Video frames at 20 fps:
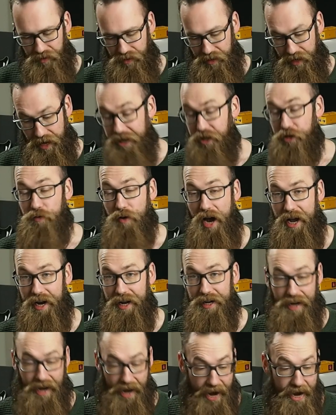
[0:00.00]
I tried
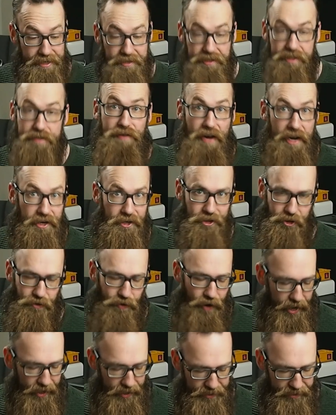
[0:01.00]
it, I asked if I could
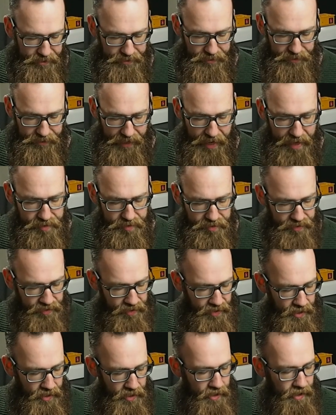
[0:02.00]
try it, and they said yes.
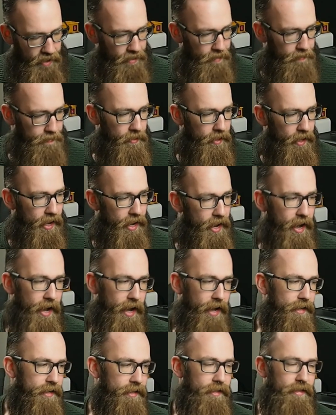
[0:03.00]

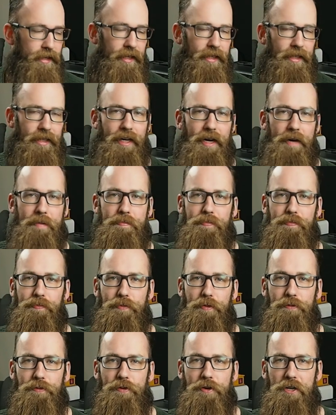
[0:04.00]
And
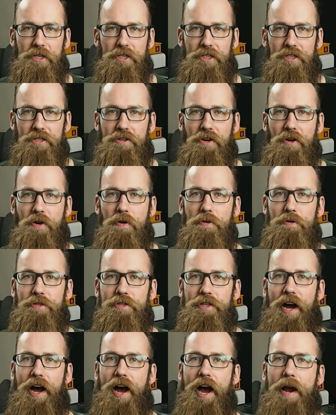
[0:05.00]
the first
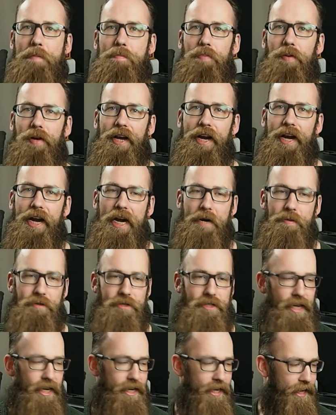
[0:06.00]
notes I played
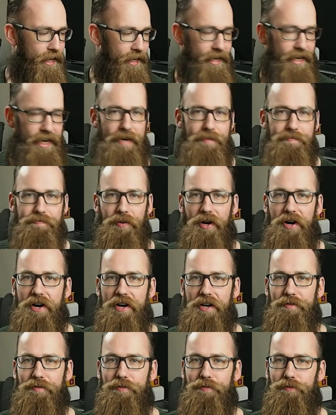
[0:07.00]
was, the clean
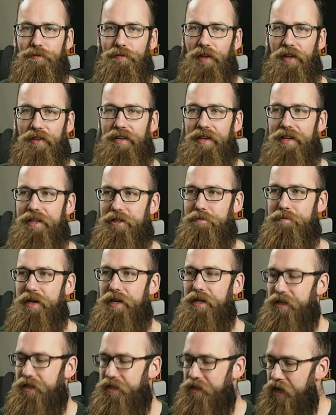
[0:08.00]
part of Nothing Else
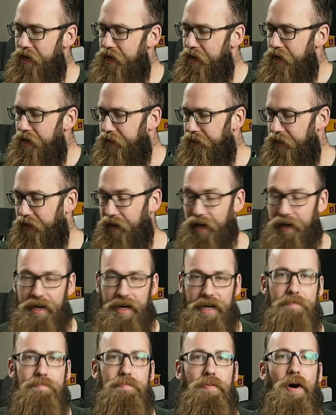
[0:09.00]
Matters, the
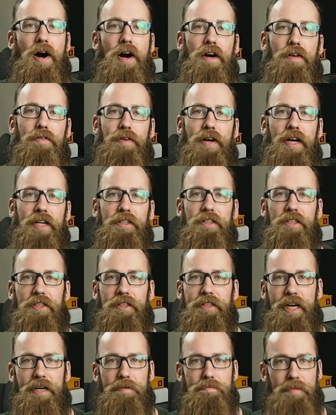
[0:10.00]
clean part of Enter
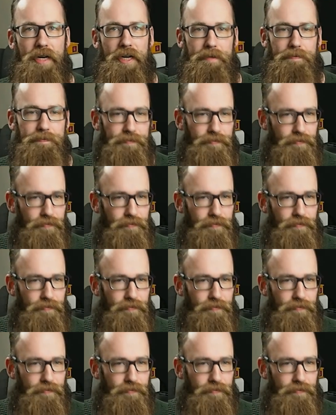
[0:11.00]
Sandman,